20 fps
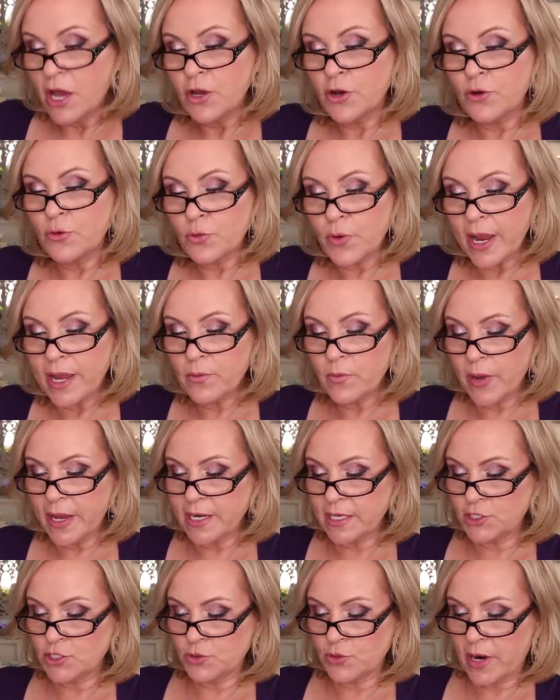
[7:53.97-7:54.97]
Great way
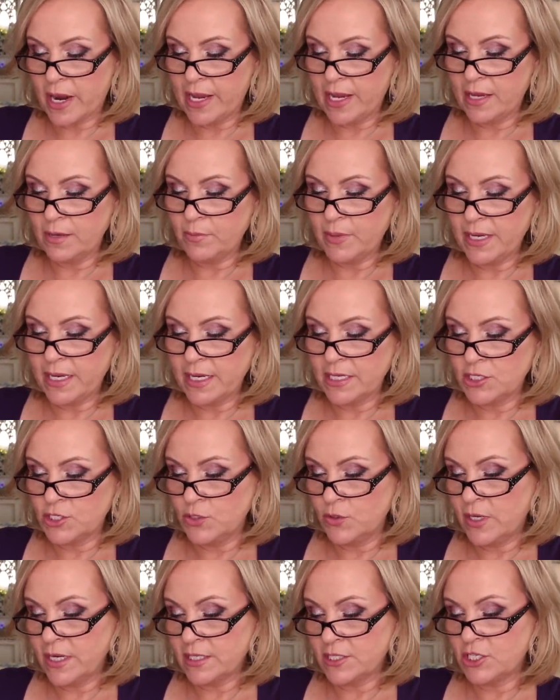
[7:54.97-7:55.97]
to try it, because you
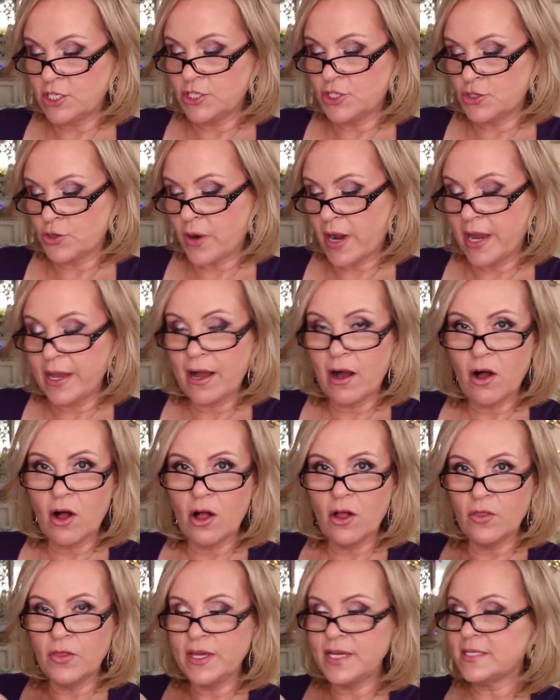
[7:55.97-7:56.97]
get to try
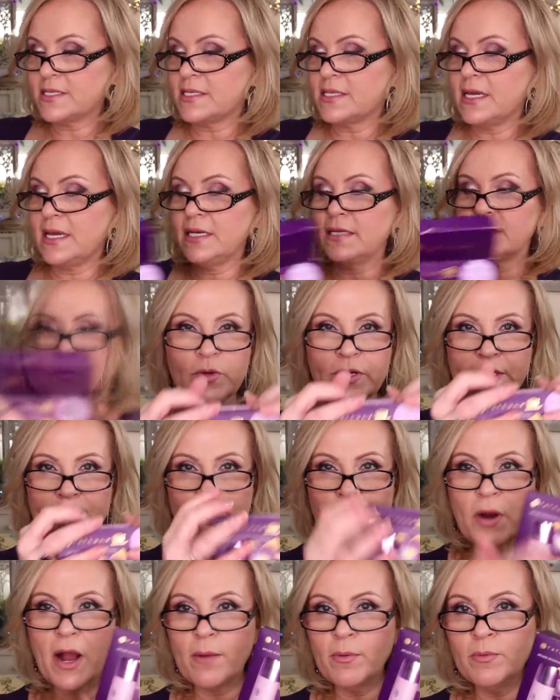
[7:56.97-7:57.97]
all these things with
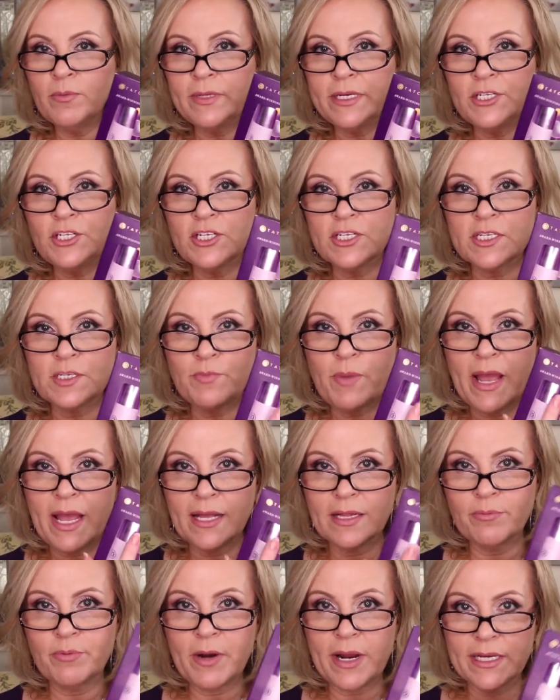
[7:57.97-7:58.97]
probably just paying
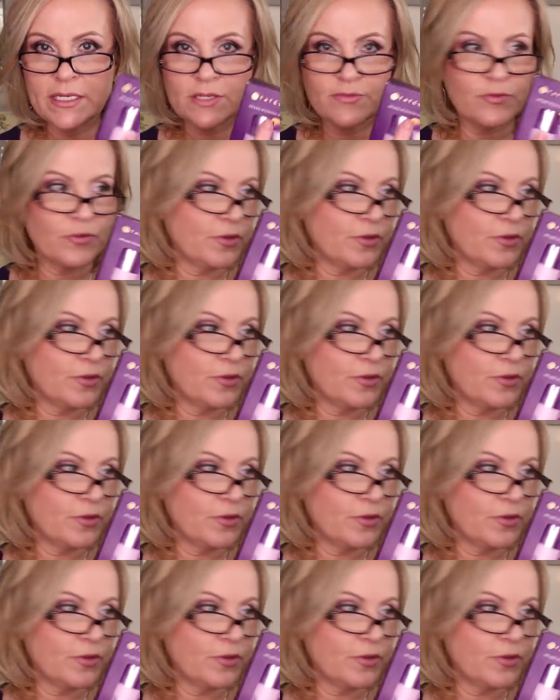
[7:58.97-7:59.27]
the price for